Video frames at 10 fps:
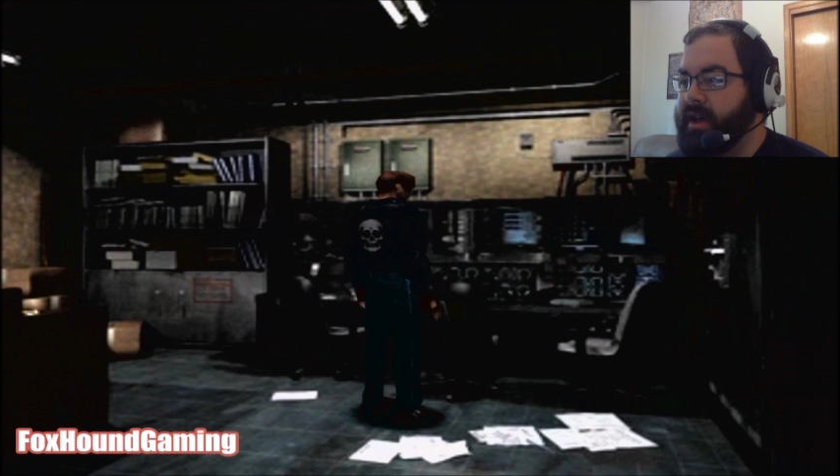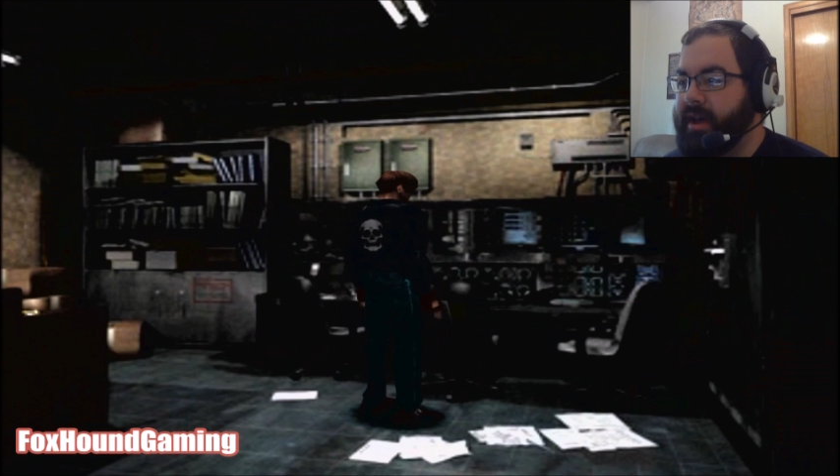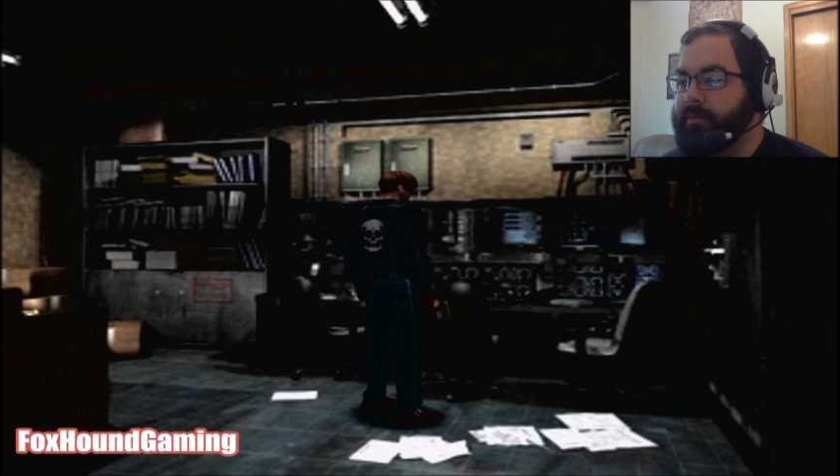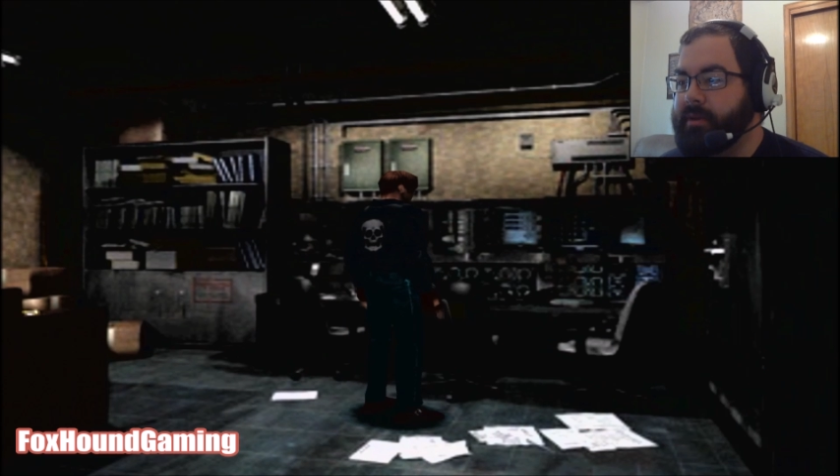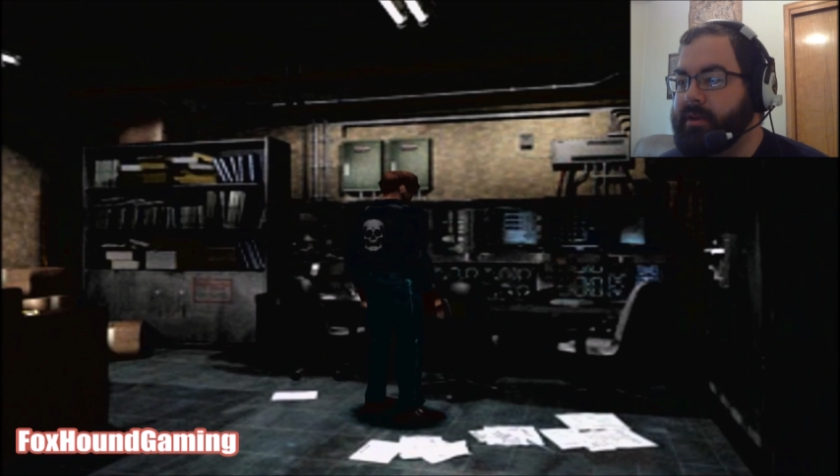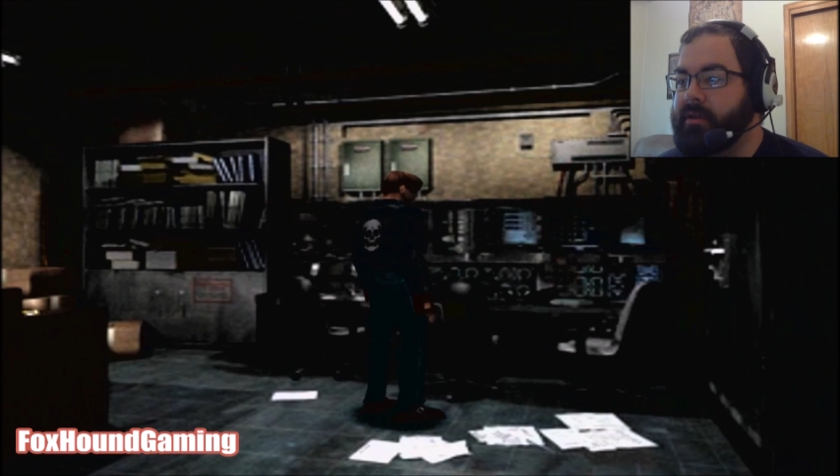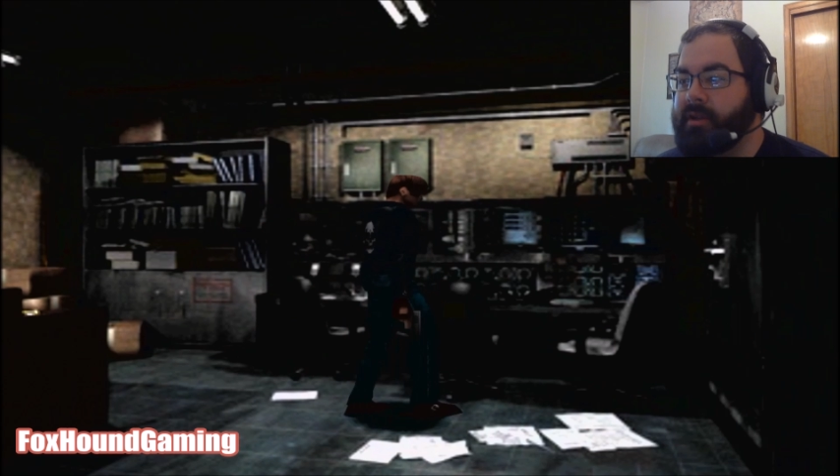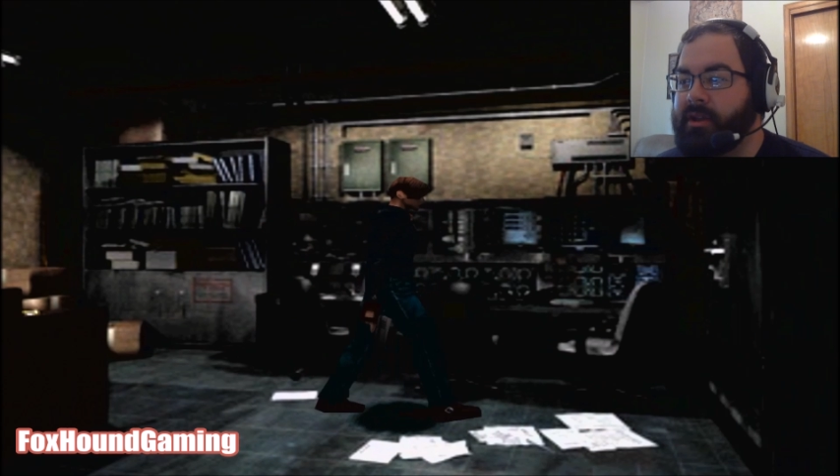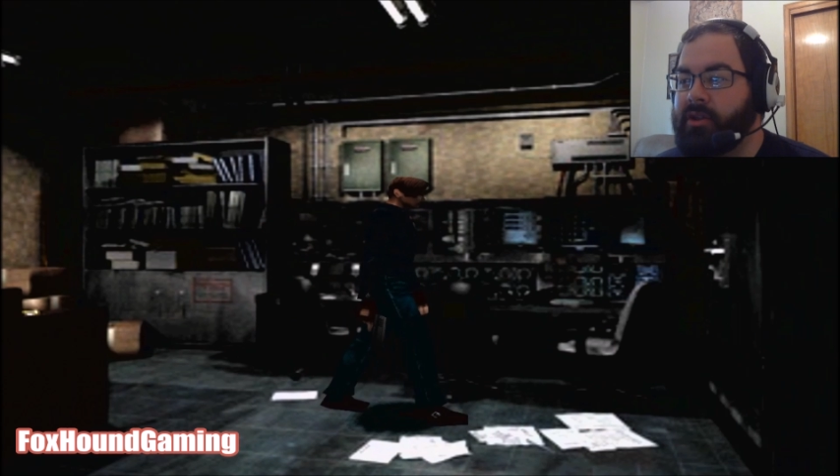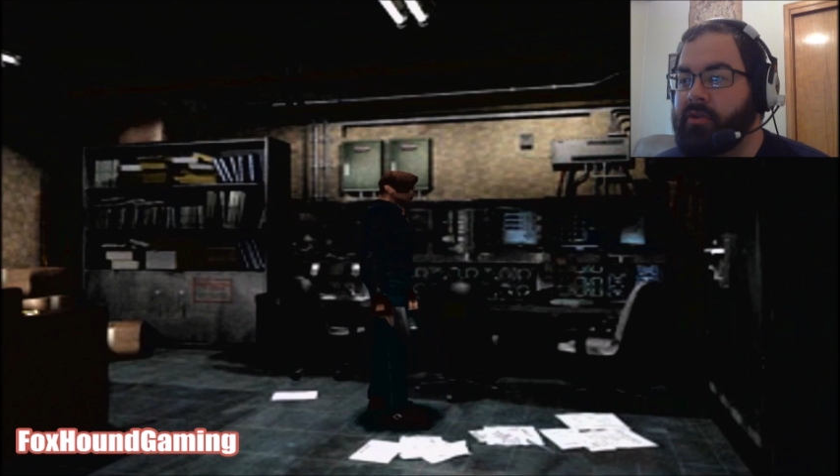happen,
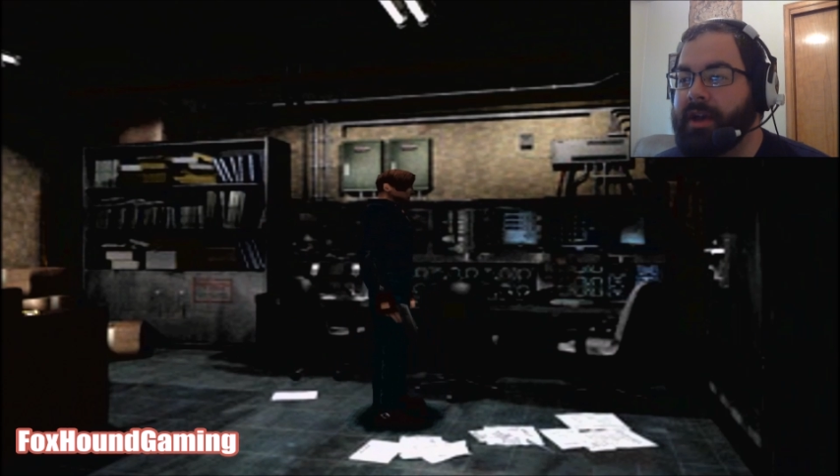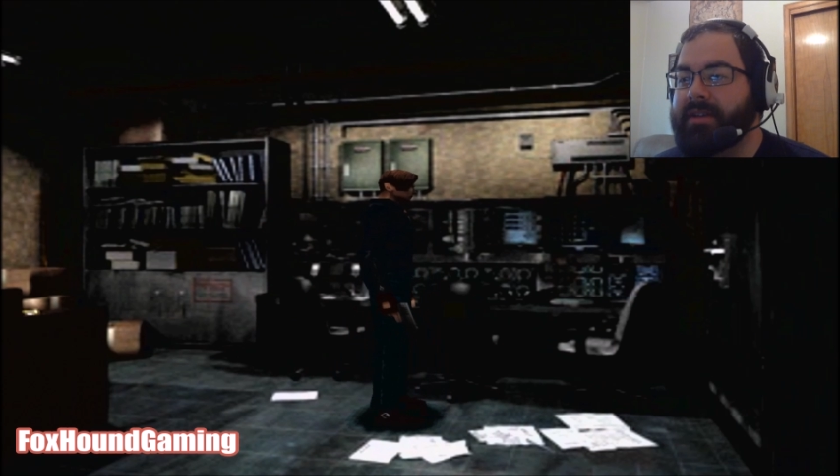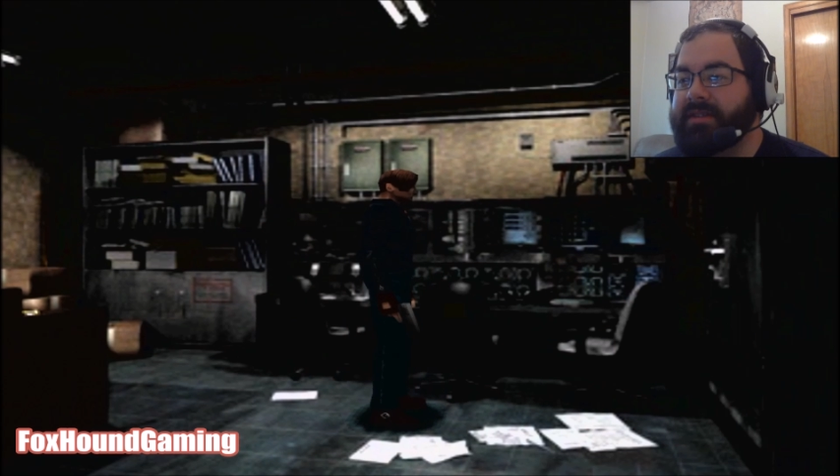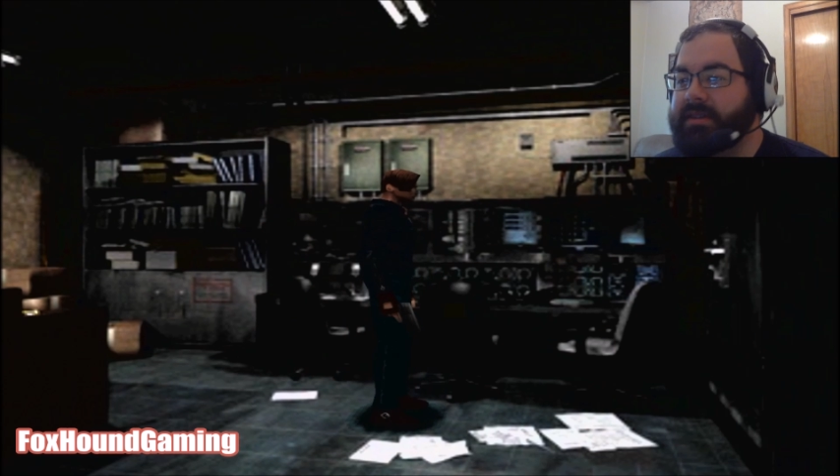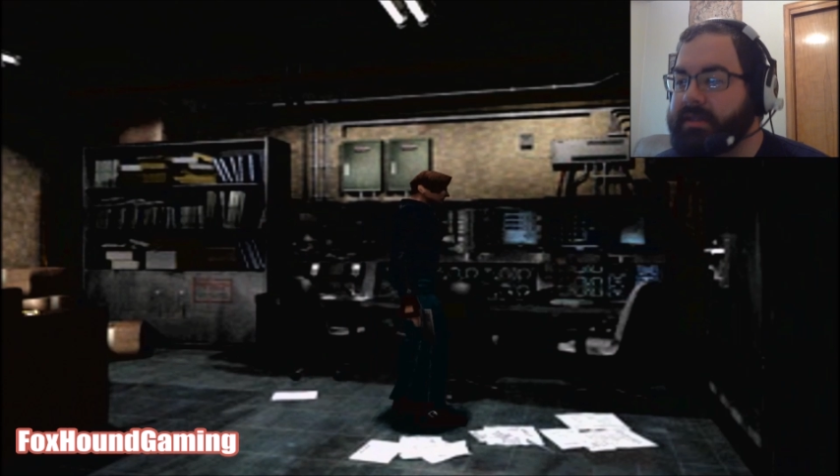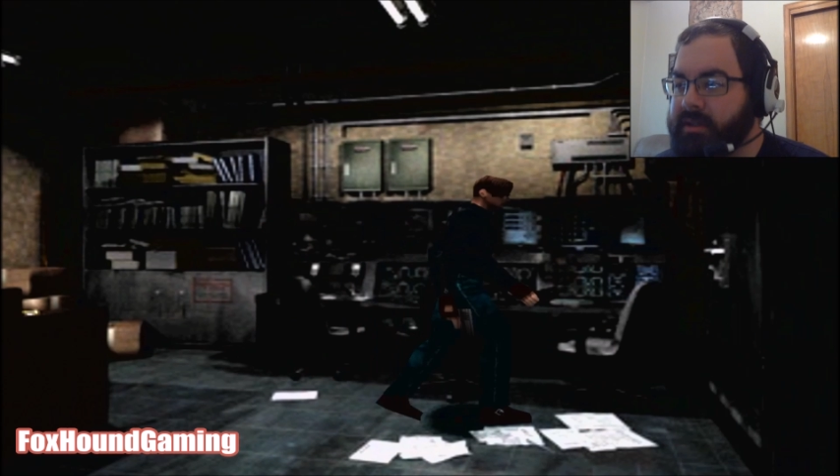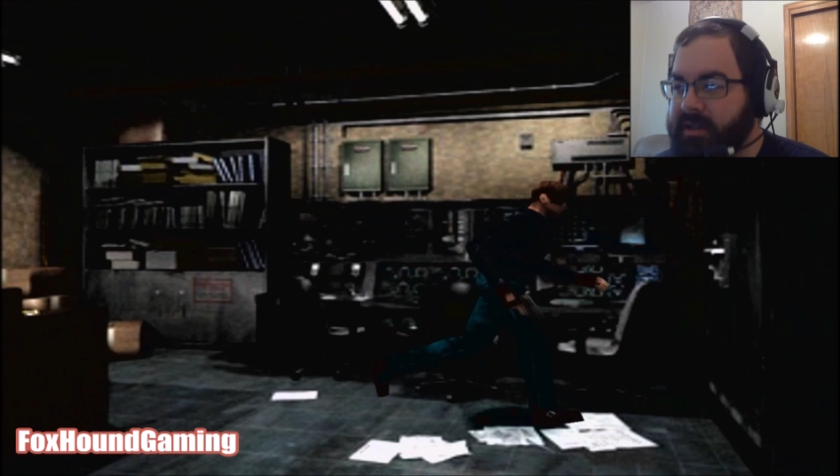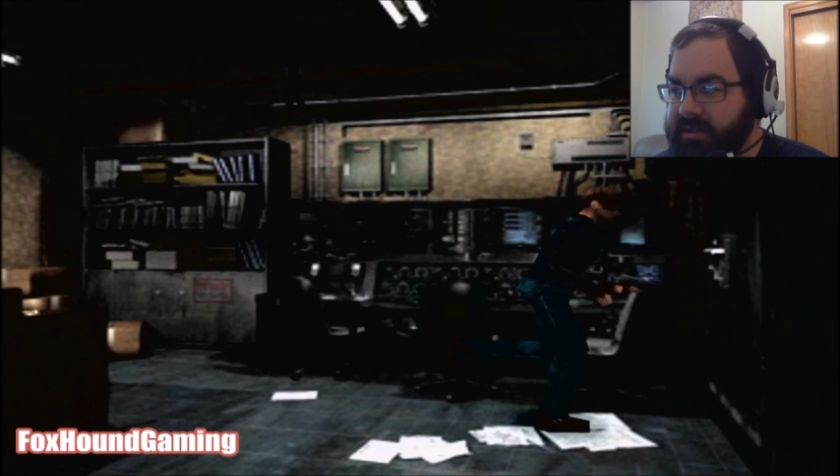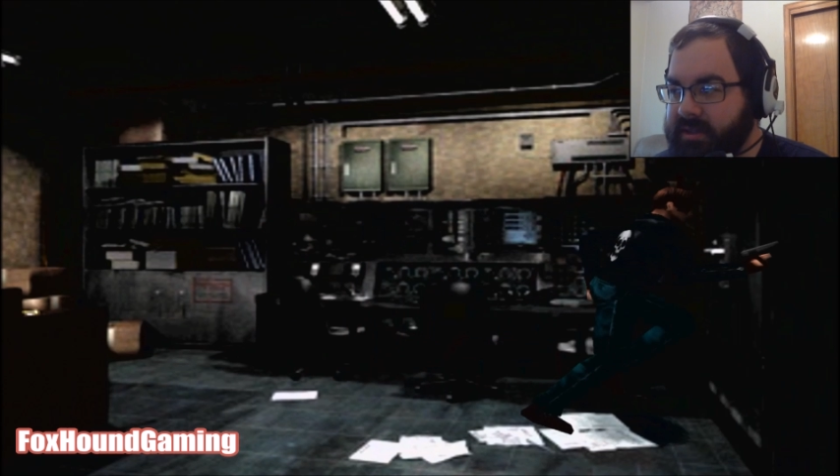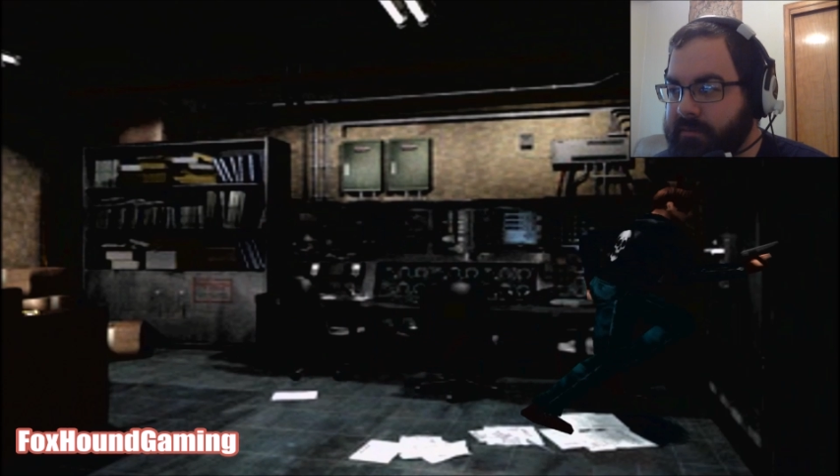and you guys didn't
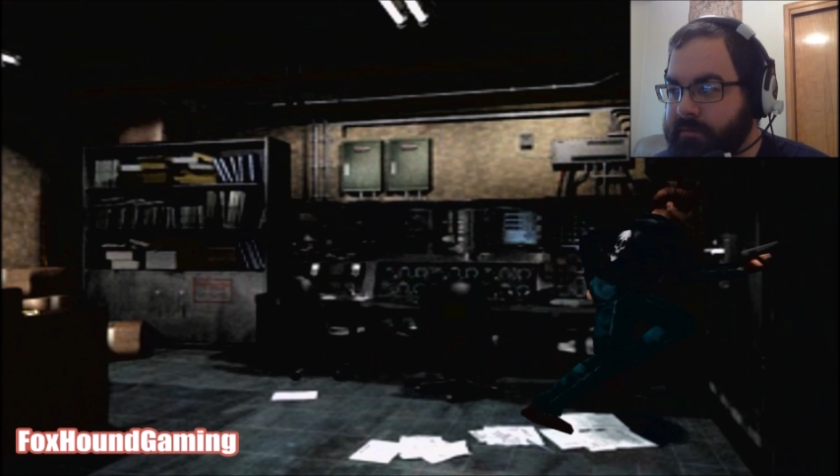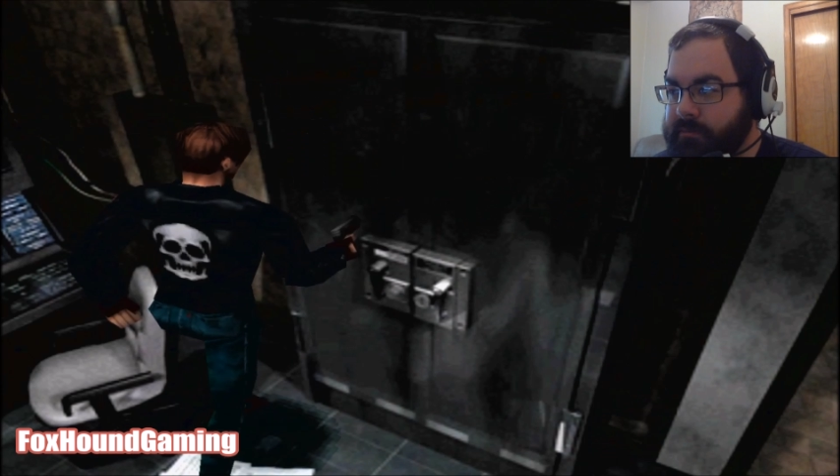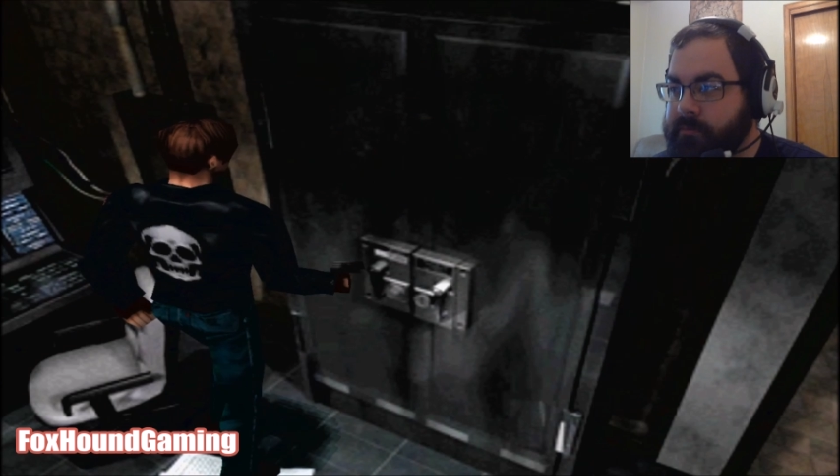listen.